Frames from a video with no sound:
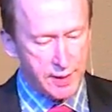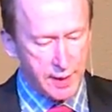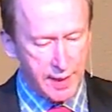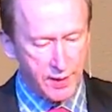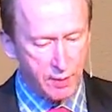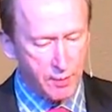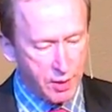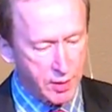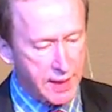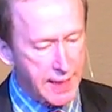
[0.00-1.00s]
and
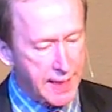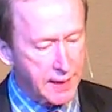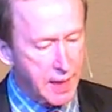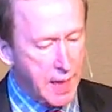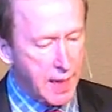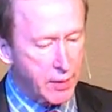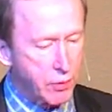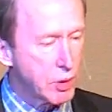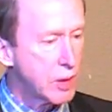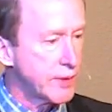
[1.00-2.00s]
community had
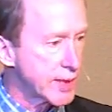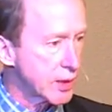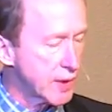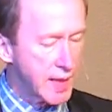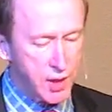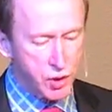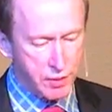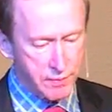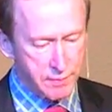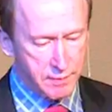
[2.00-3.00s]
outgrown this location.
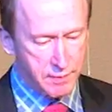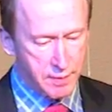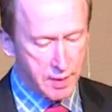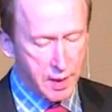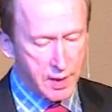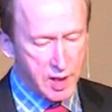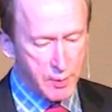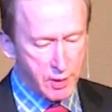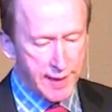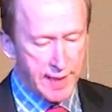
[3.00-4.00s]
Spirit
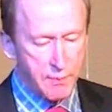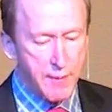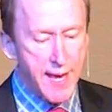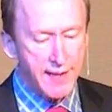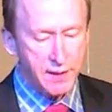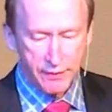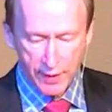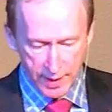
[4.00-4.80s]
had magnified.